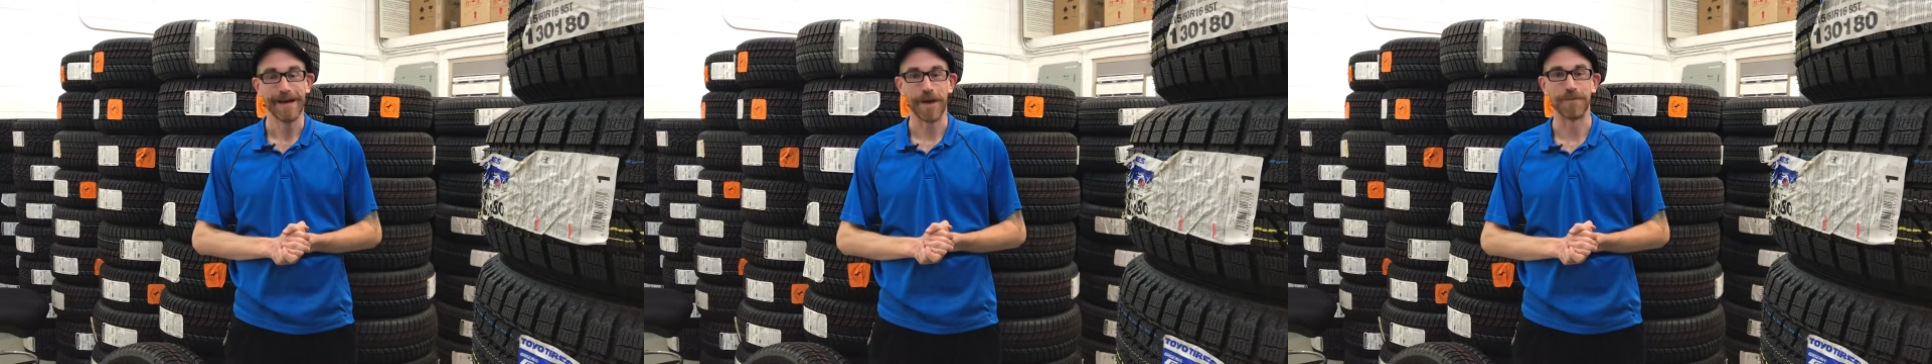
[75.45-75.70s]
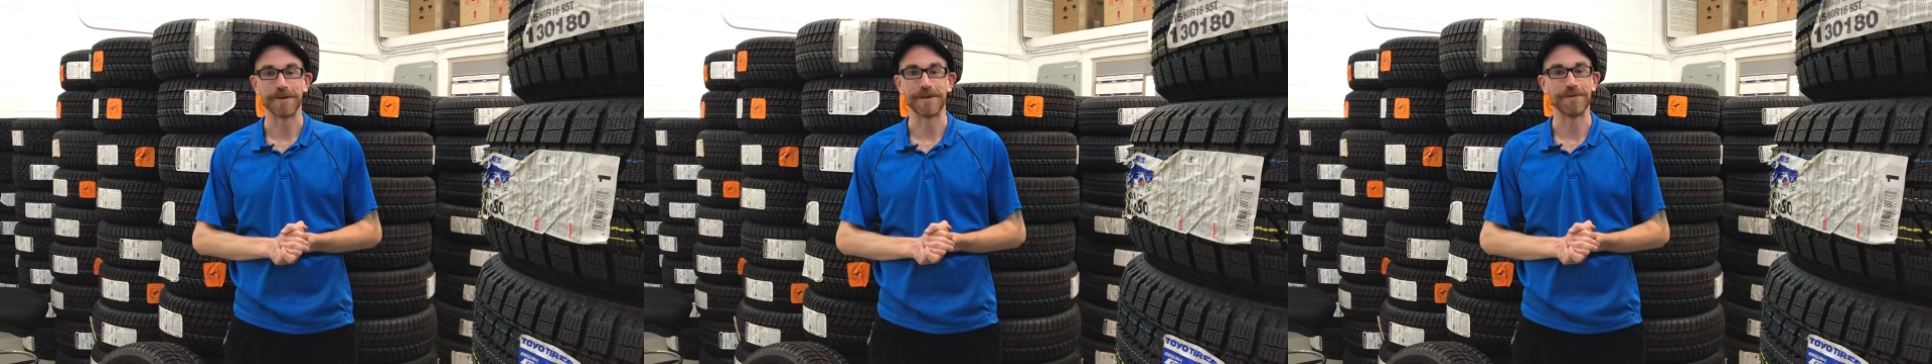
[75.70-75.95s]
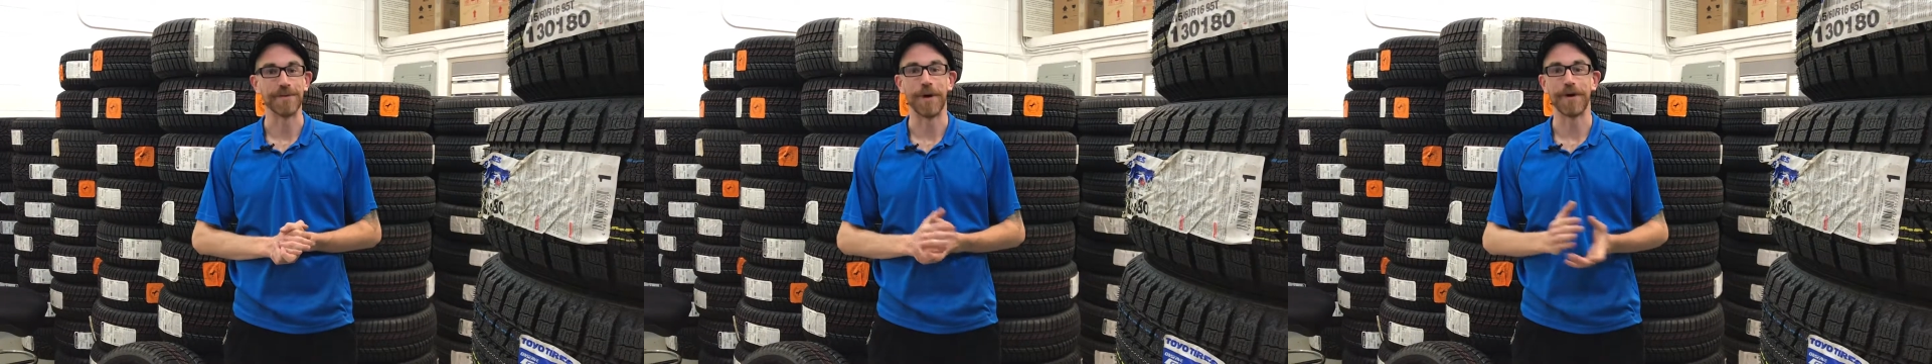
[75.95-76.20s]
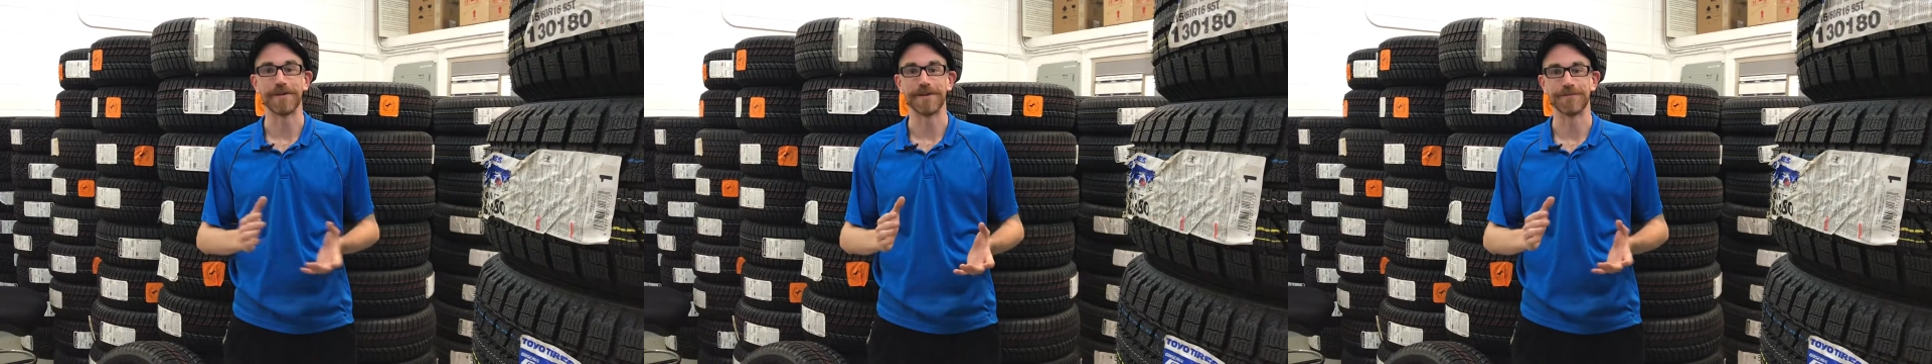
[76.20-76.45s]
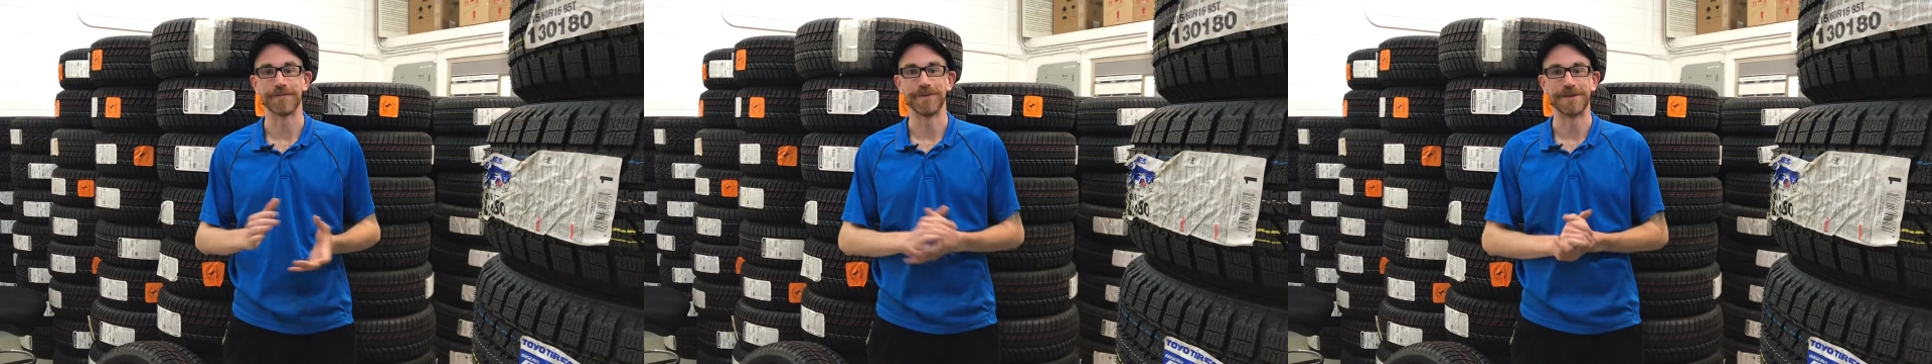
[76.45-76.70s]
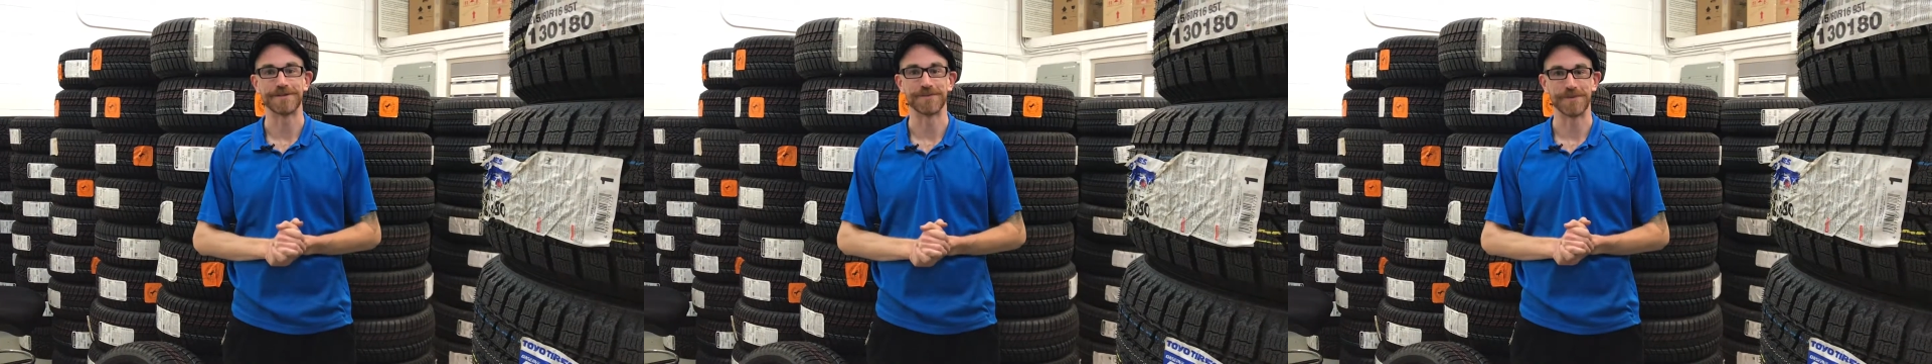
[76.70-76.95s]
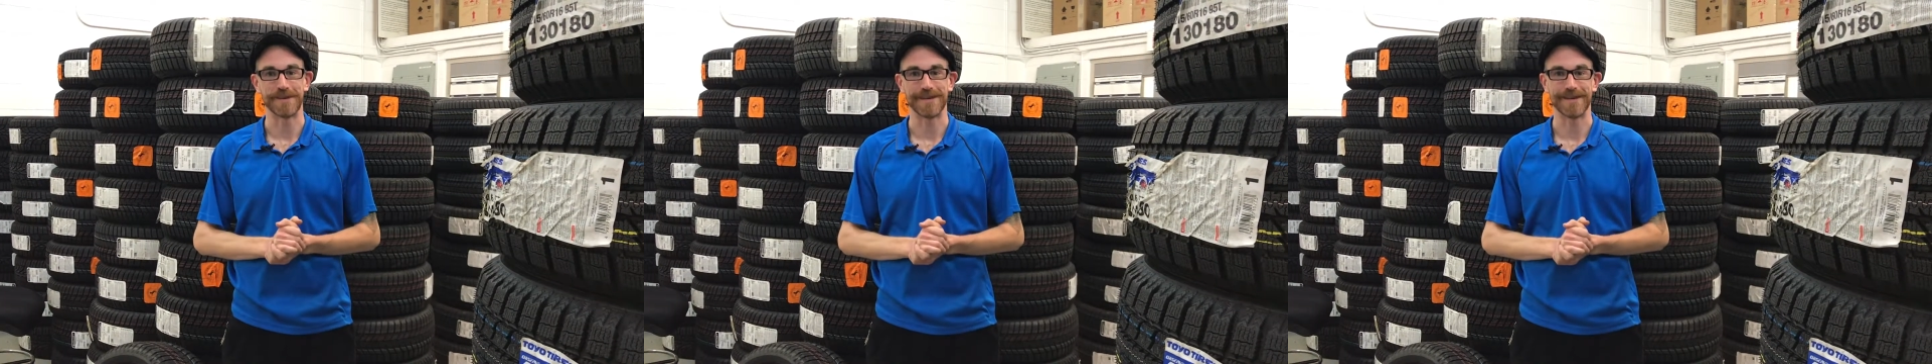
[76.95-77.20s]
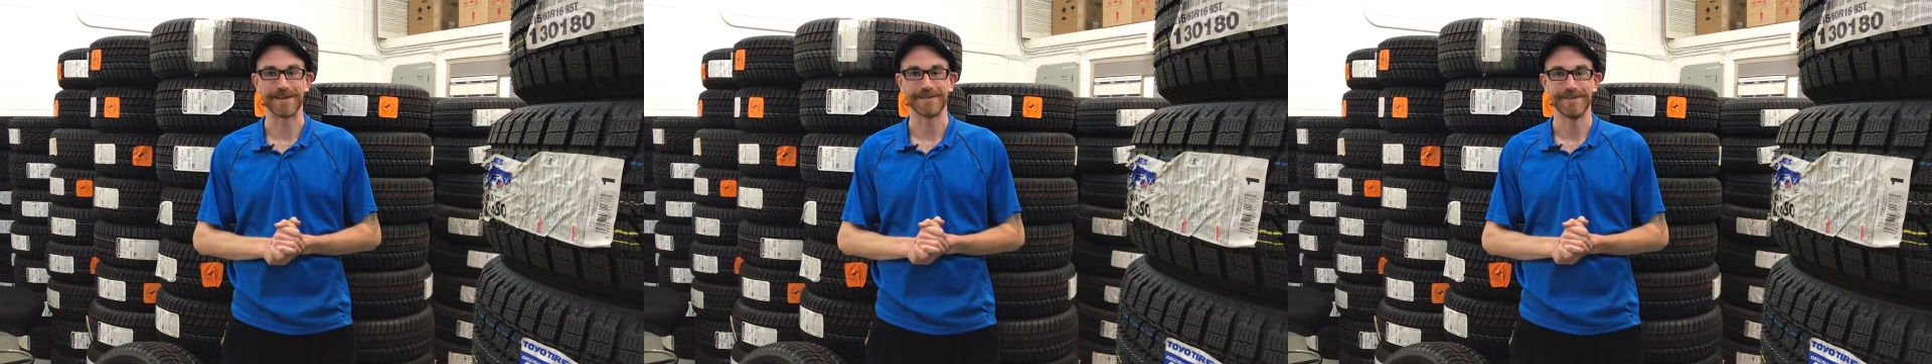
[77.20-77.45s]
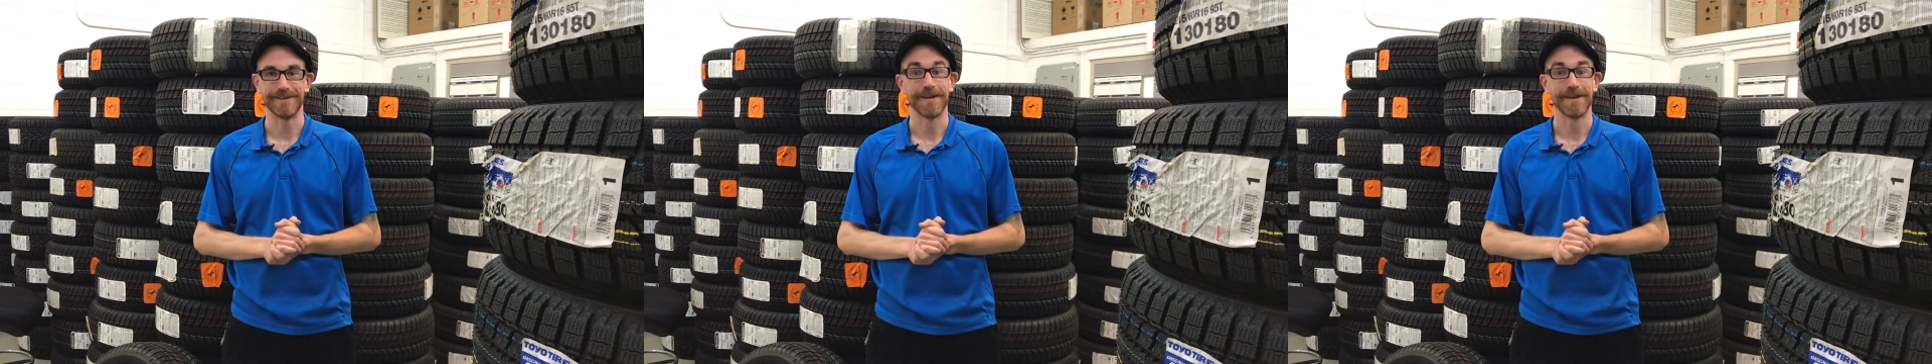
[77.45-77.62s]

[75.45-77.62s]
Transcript: and we'll give you all the information we can.